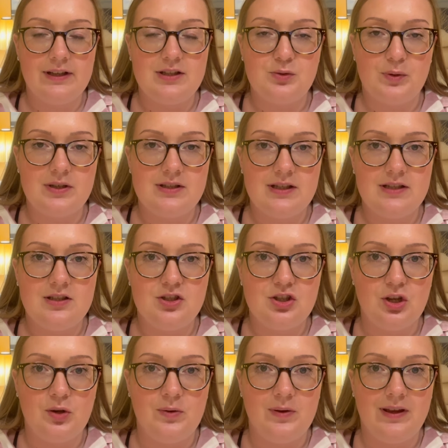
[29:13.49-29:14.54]

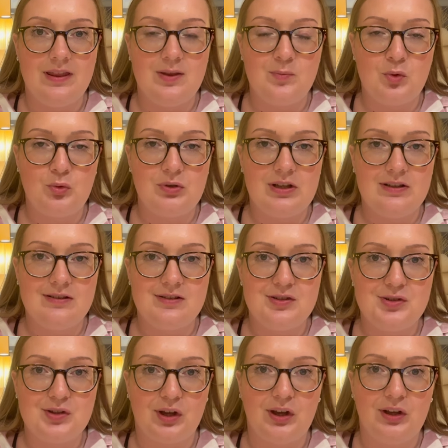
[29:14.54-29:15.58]
1:40 in the morning,
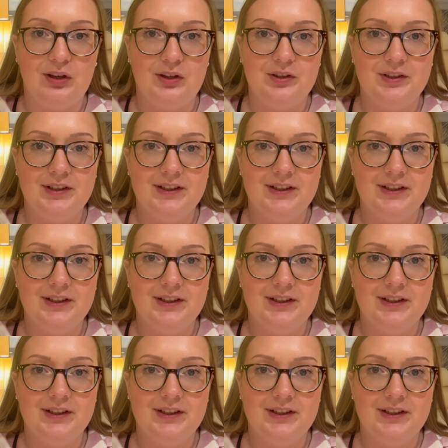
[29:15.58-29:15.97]
so